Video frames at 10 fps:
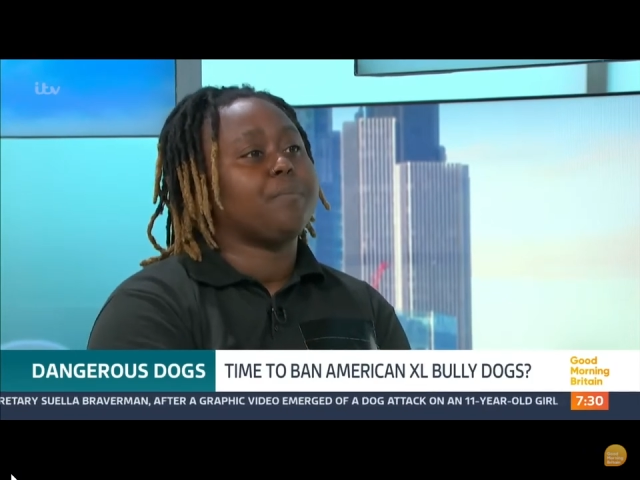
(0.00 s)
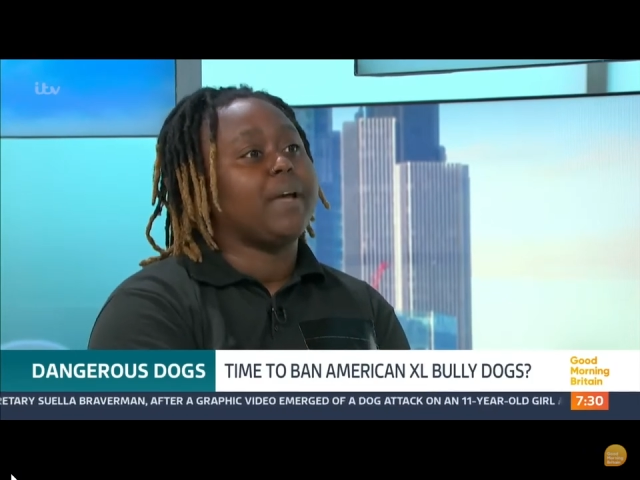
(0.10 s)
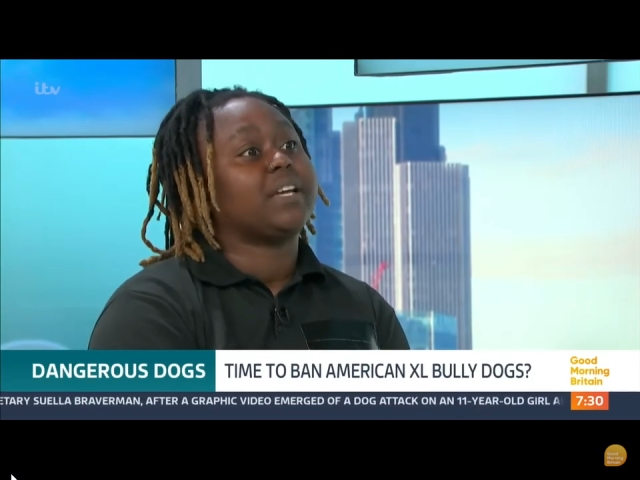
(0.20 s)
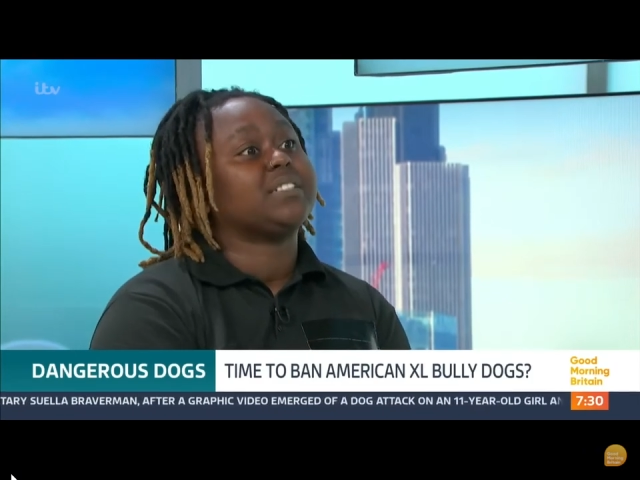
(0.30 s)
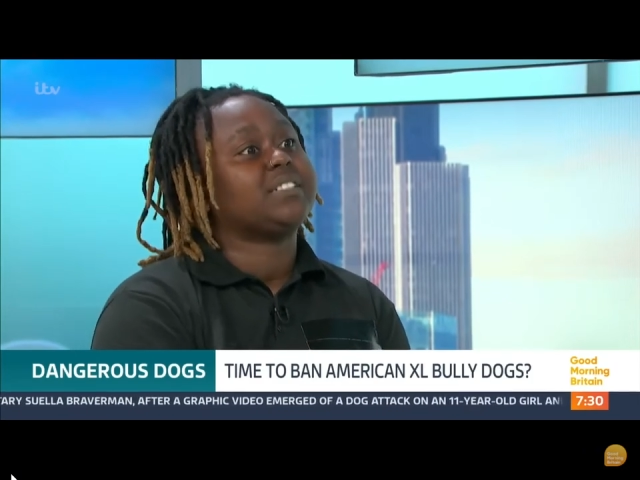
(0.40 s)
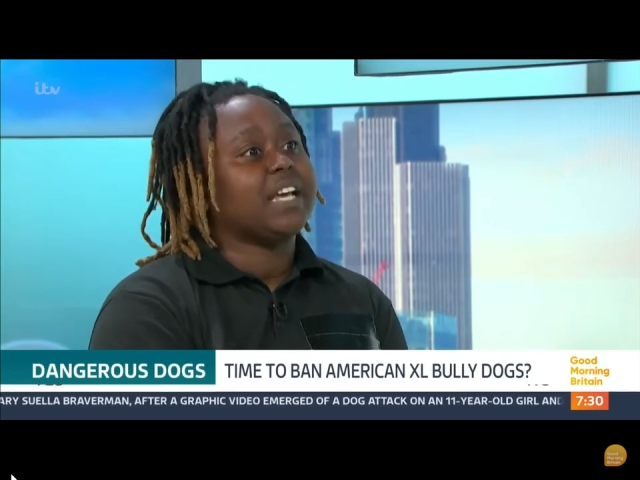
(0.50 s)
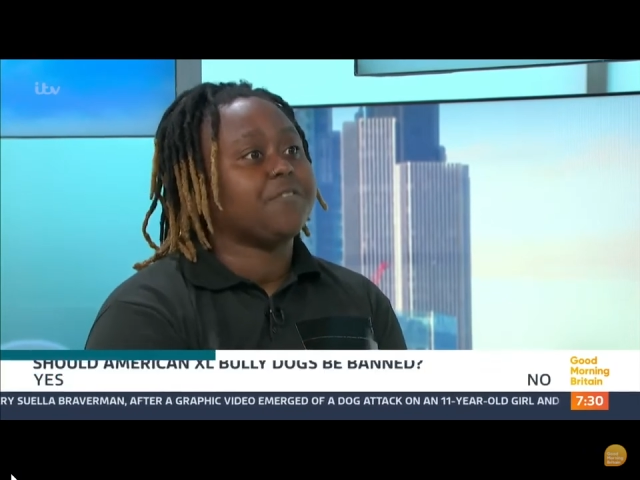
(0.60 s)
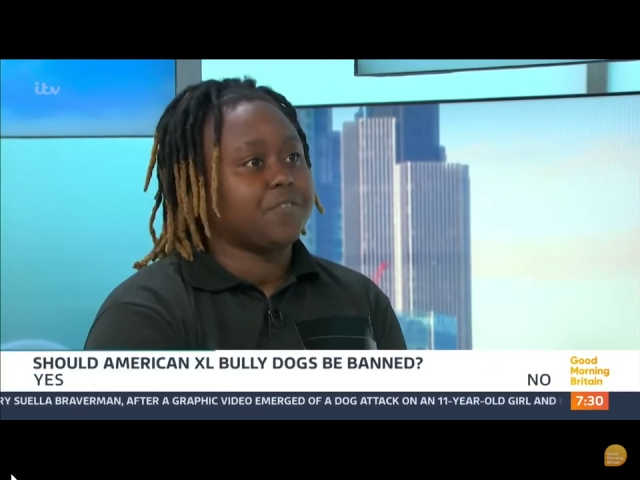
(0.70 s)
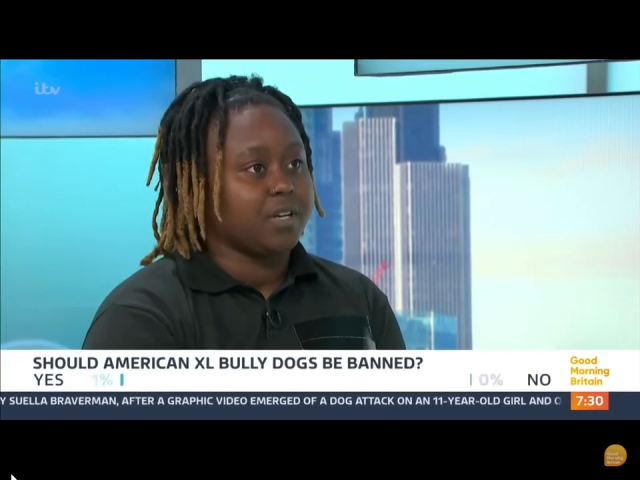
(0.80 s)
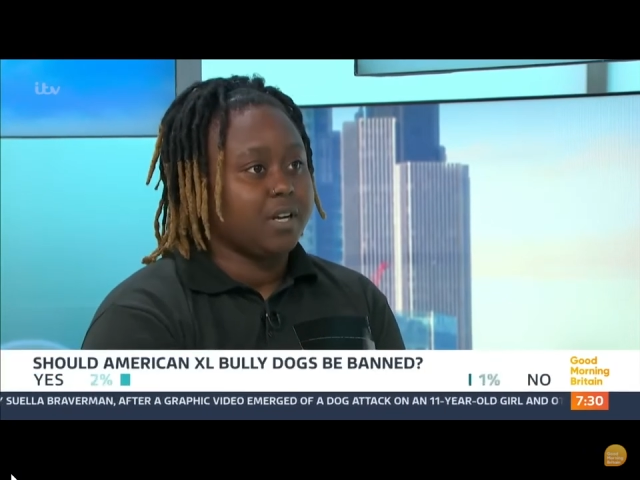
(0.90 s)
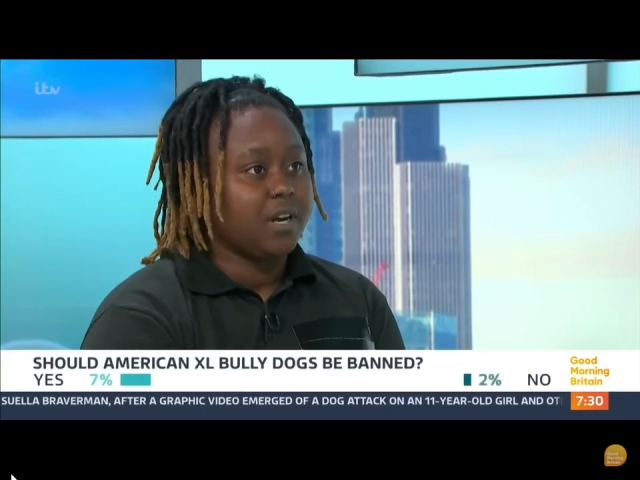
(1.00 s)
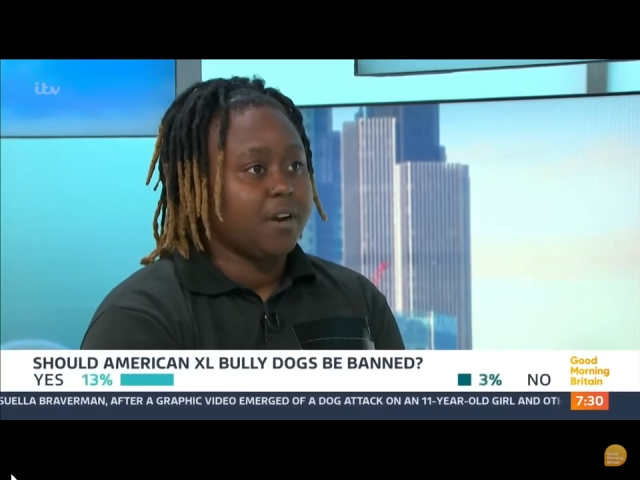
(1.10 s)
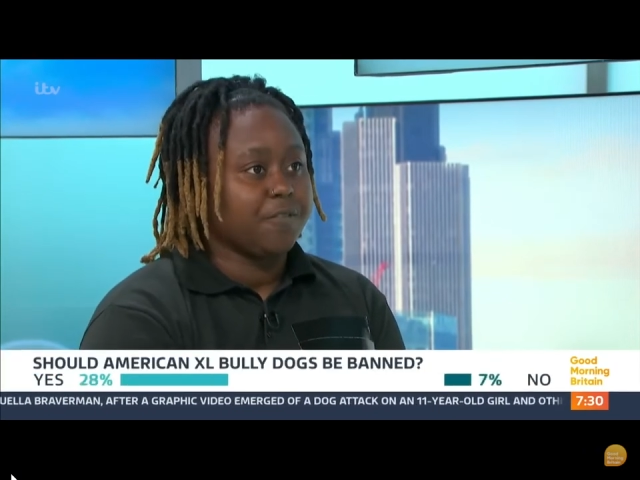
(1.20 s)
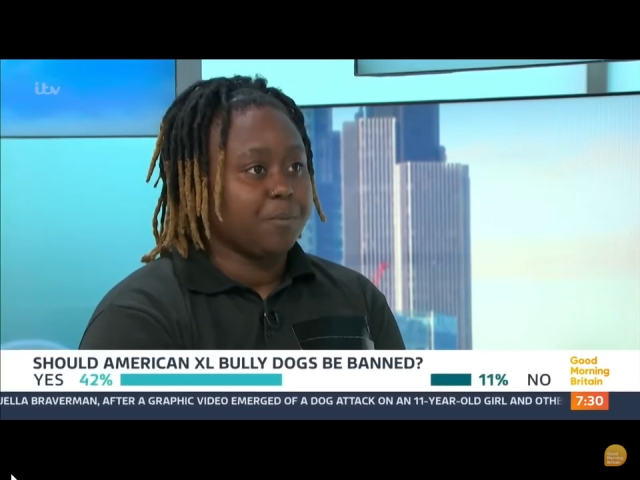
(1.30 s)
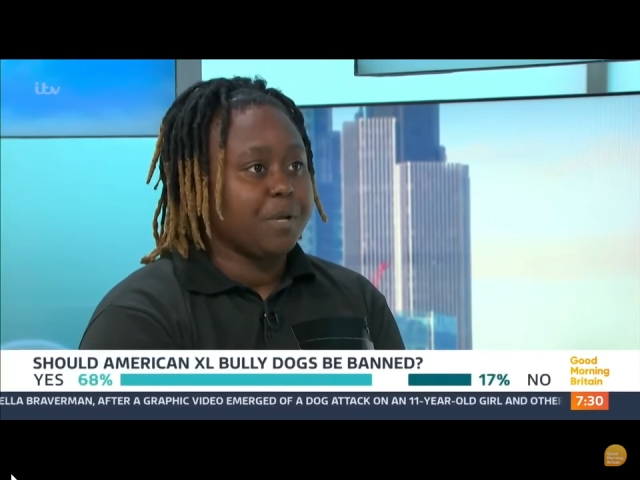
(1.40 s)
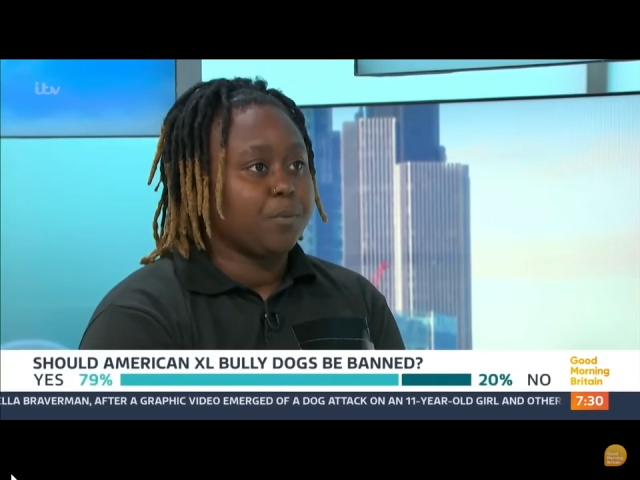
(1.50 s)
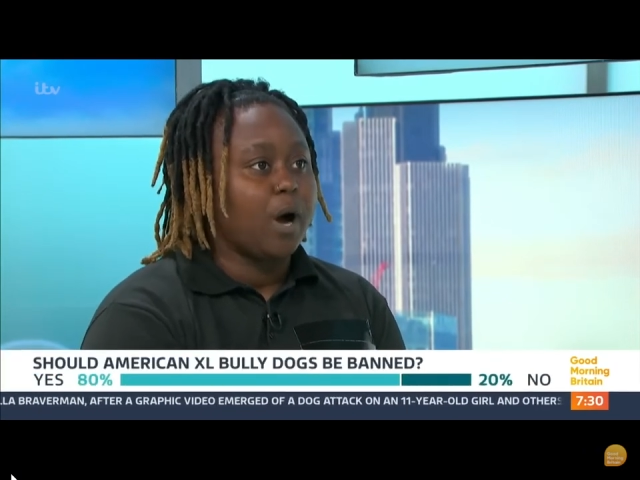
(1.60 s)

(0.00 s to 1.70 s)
make it safer for people?